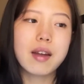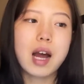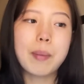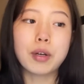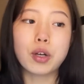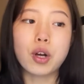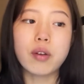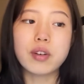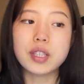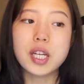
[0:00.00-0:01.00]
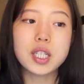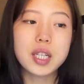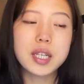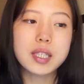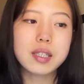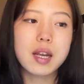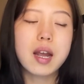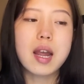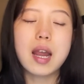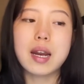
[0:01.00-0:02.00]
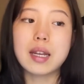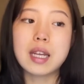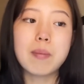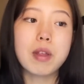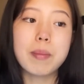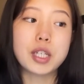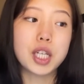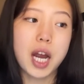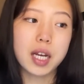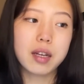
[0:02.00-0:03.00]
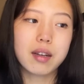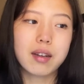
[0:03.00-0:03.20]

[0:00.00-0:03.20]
I'm a good conversationalist, and I keep them in check.